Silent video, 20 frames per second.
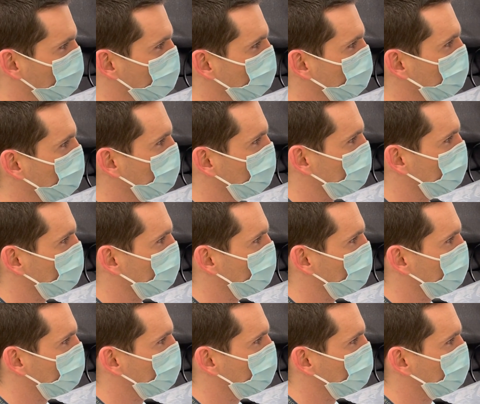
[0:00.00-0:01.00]
1500,
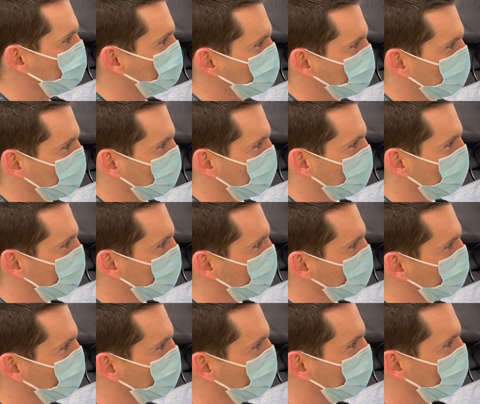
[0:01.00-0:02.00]
I, I don't
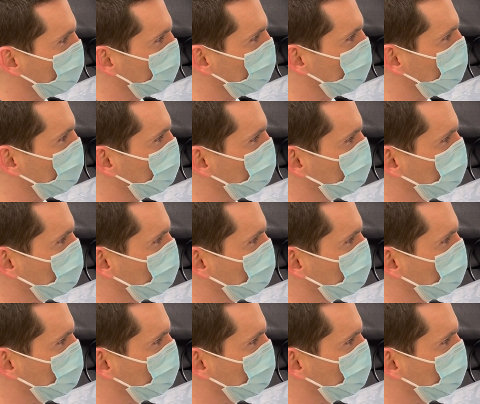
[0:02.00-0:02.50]
know, you can go